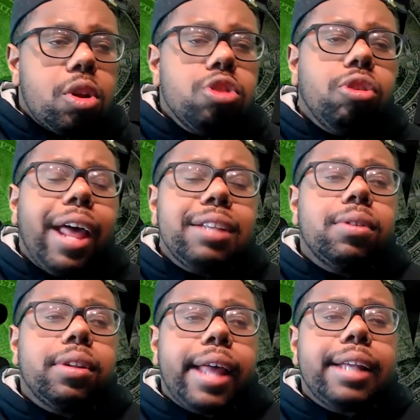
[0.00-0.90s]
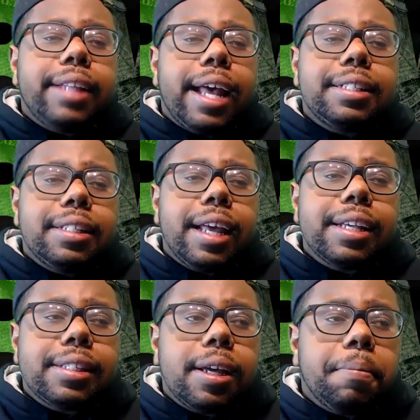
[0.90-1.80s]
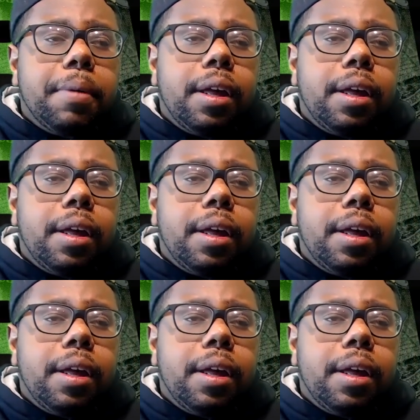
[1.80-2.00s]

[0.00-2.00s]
So that's the next step.